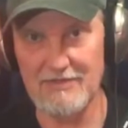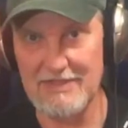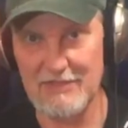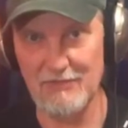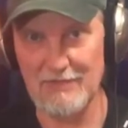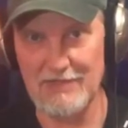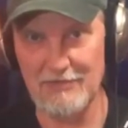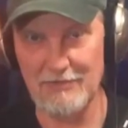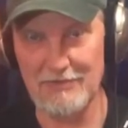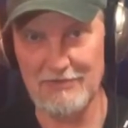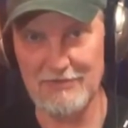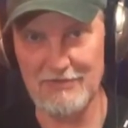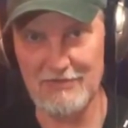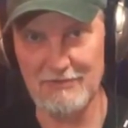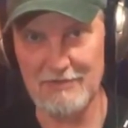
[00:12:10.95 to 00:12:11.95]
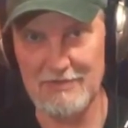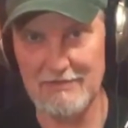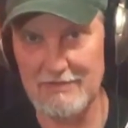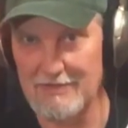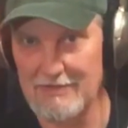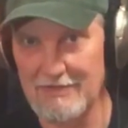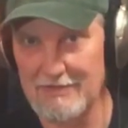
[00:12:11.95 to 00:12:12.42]
and that's why I ordered this one,
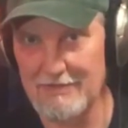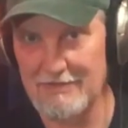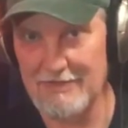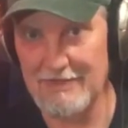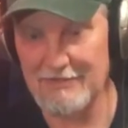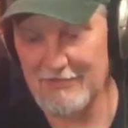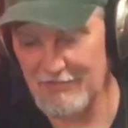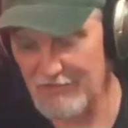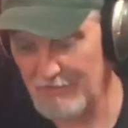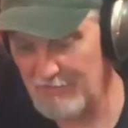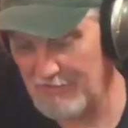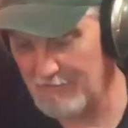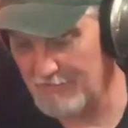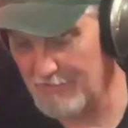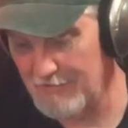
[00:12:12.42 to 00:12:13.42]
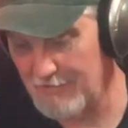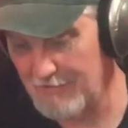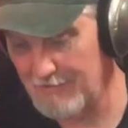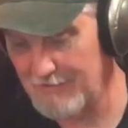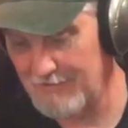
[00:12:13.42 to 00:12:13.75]
and he did not steer me wrong.